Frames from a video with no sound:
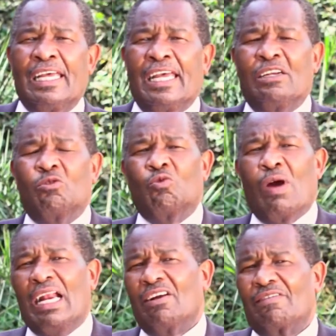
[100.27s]
And
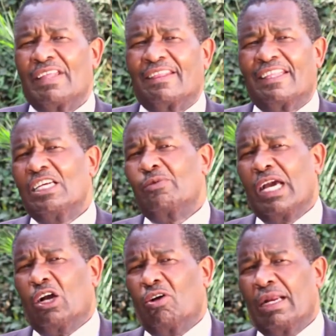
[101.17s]
one of the things
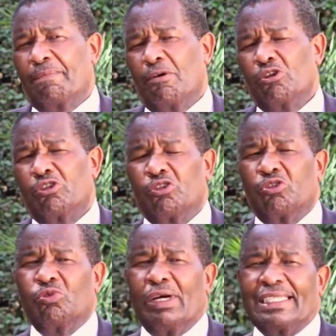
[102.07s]
we are called upon to
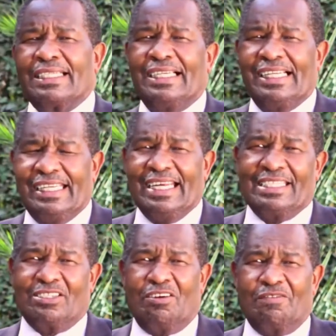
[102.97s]
do as
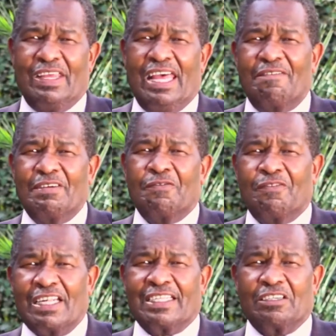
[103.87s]
leaders of every
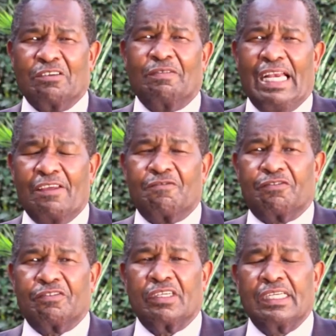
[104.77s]
facet of
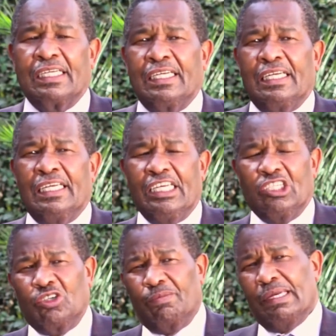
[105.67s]
life
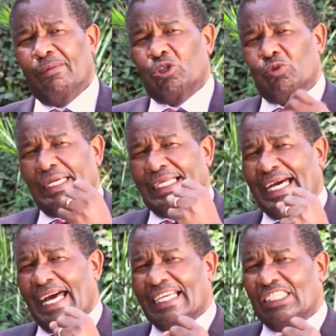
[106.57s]
is to be able to
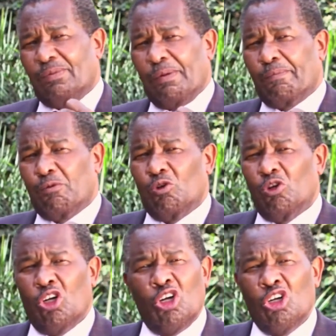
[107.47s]
encourage people
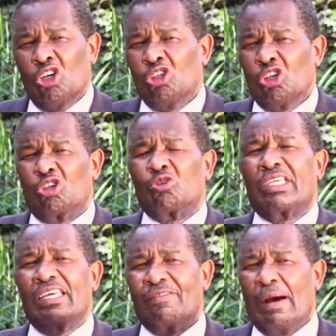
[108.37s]
not to
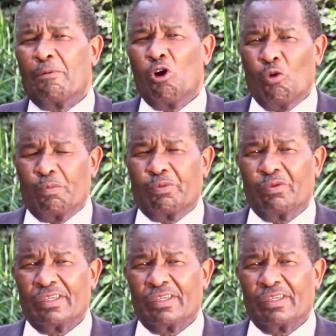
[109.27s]
give up hope,